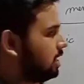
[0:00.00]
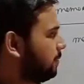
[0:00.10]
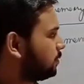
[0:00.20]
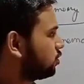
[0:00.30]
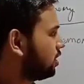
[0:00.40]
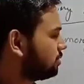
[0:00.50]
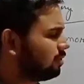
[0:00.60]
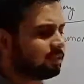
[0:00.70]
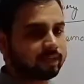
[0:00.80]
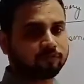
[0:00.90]
Heap storage
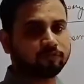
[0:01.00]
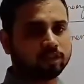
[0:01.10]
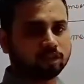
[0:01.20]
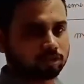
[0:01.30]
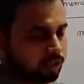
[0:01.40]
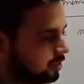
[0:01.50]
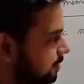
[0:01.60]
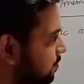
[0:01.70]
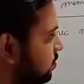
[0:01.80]
means at a free storage,